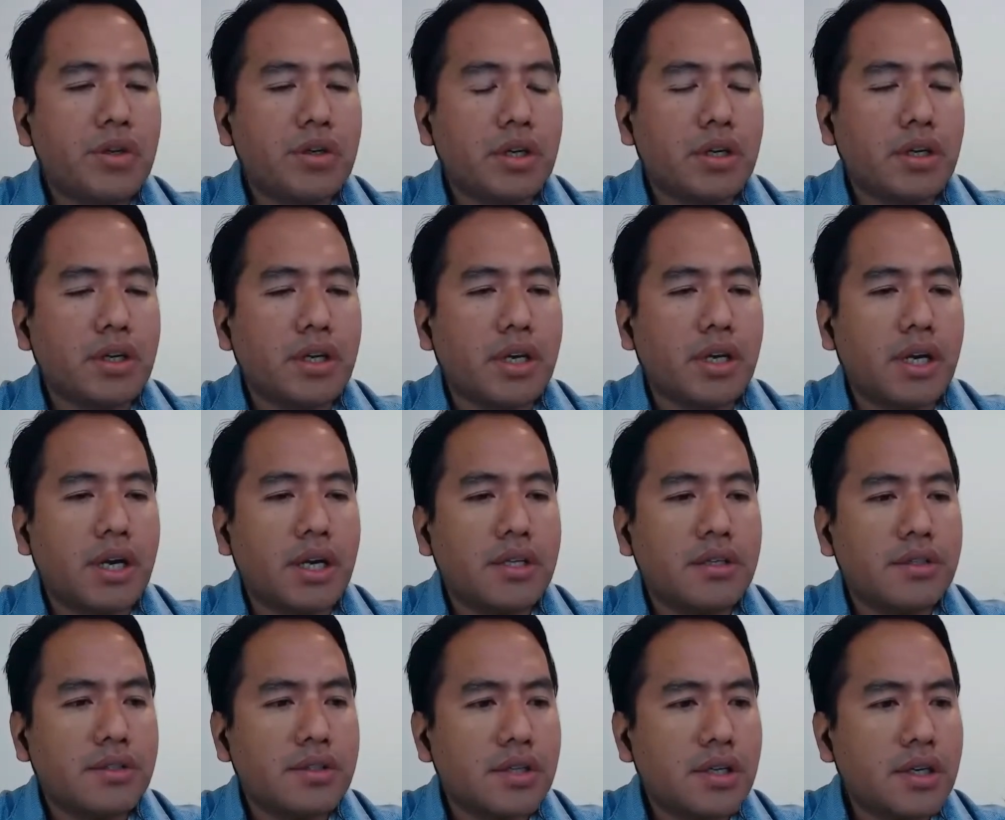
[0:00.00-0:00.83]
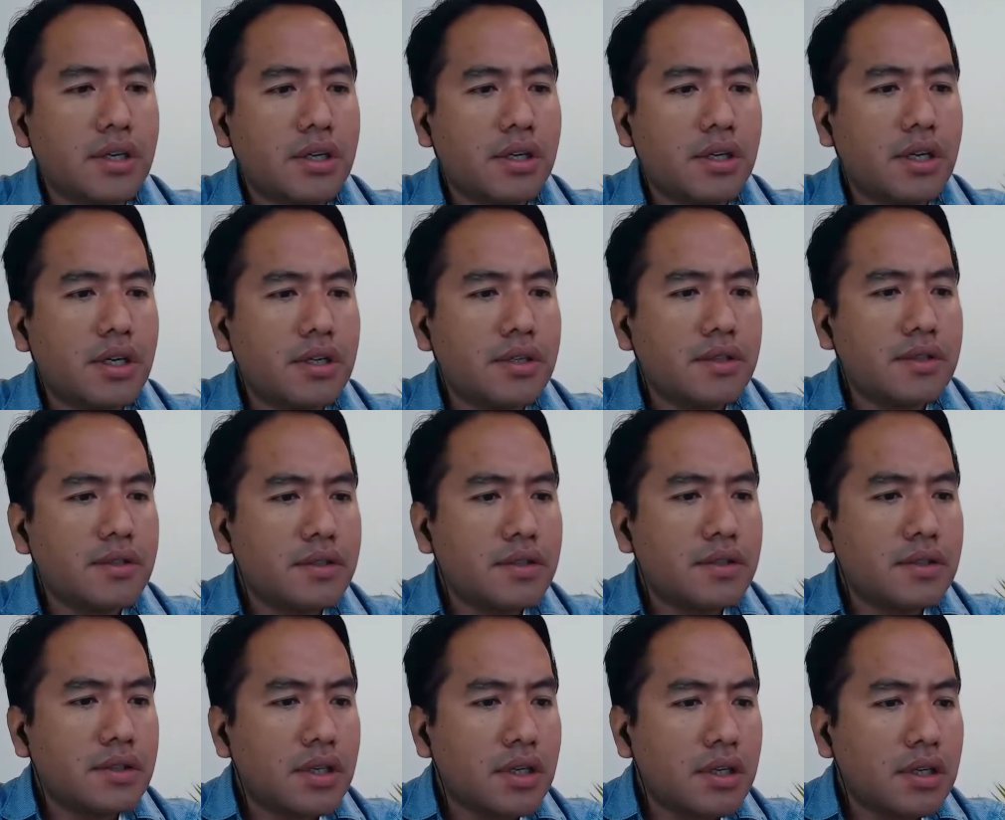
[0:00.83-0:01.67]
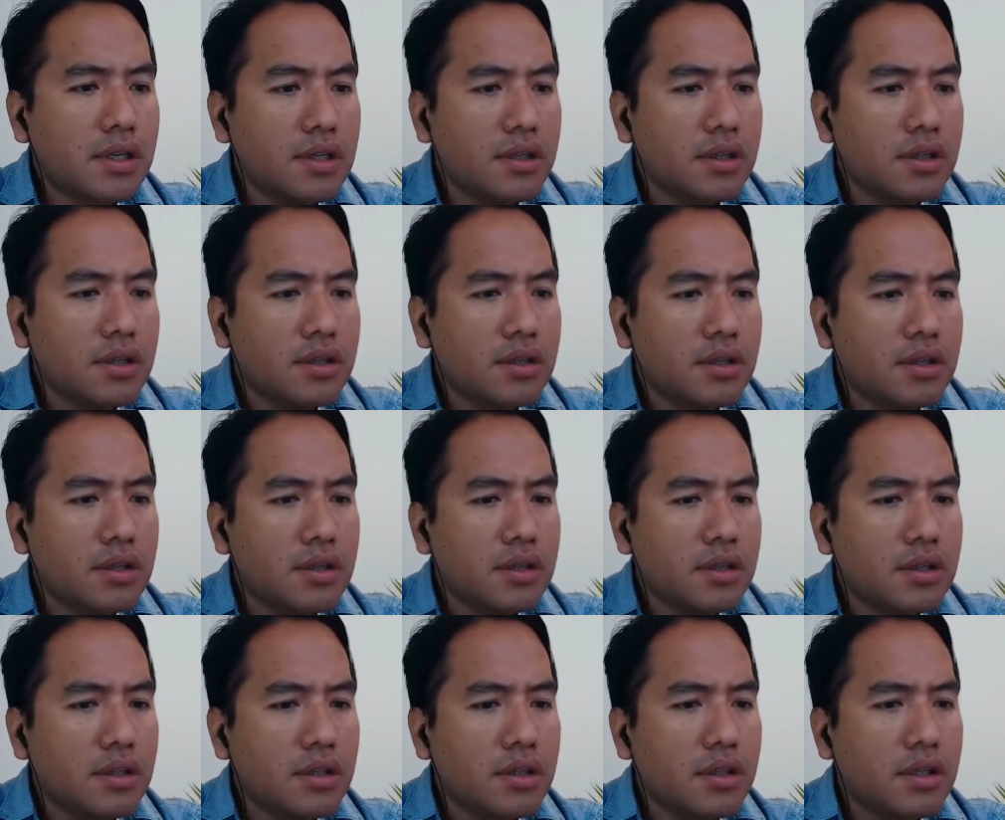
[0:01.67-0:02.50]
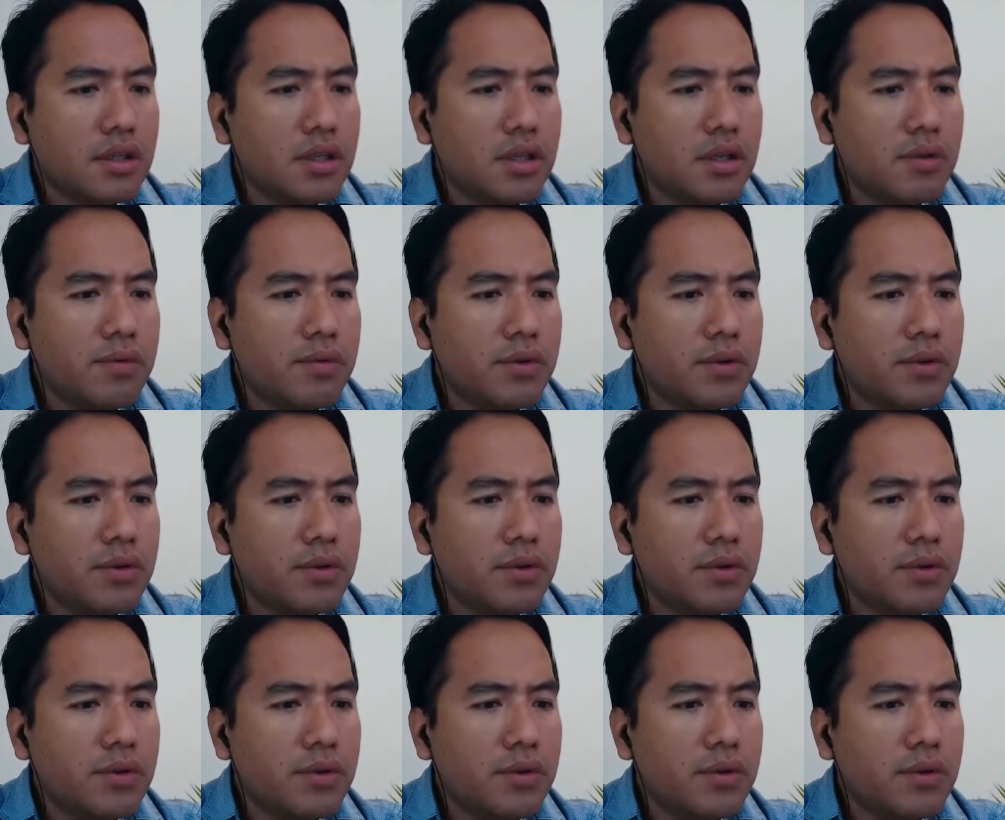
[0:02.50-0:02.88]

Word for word: okay, Hans, I guess I you